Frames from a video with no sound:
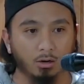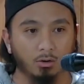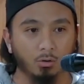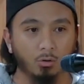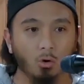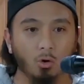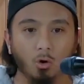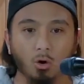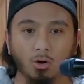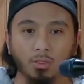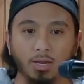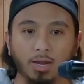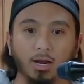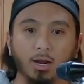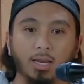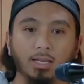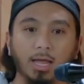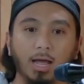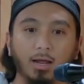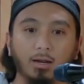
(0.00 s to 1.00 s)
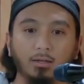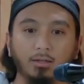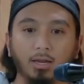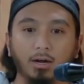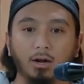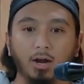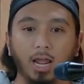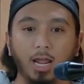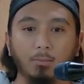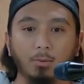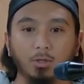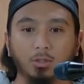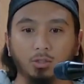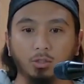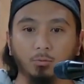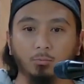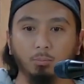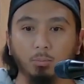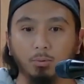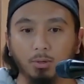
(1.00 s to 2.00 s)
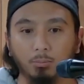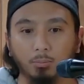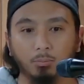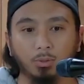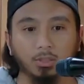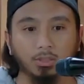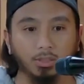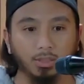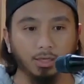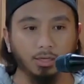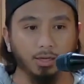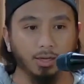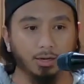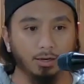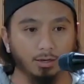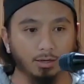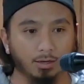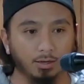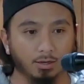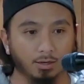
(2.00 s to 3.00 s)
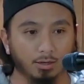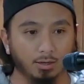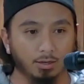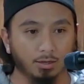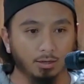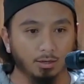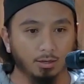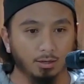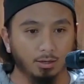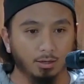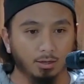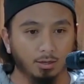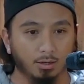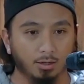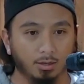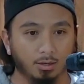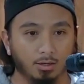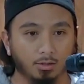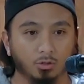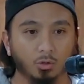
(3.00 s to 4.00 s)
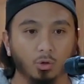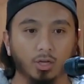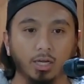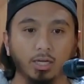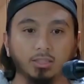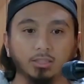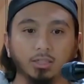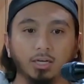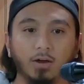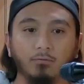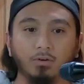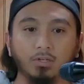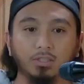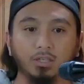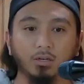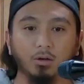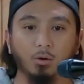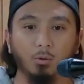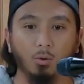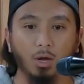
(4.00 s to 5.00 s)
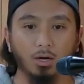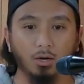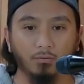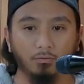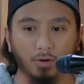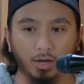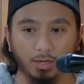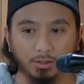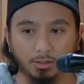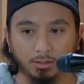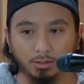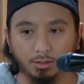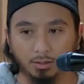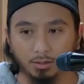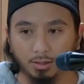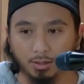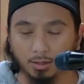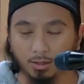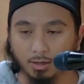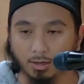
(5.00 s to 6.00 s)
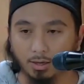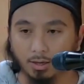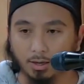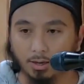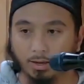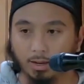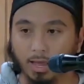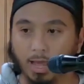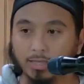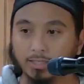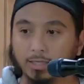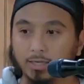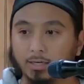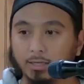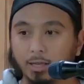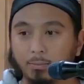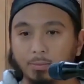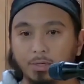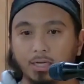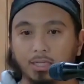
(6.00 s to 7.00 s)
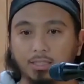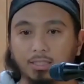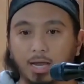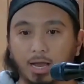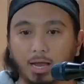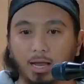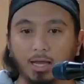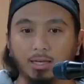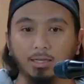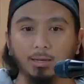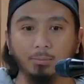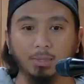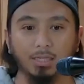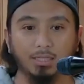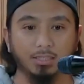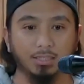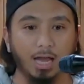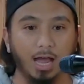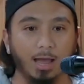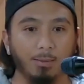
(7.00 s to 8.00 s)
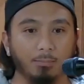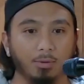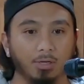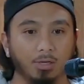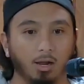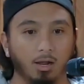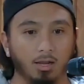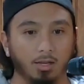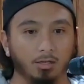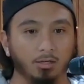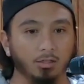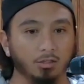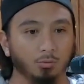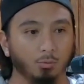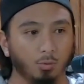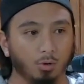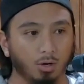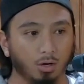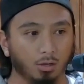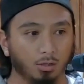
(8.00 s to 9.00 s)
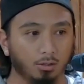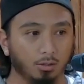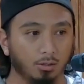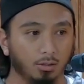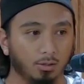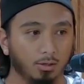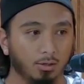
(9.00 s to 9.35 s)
nor are they they're able to precede it. So each and every single one of us has a limited, a limited time in, in this world.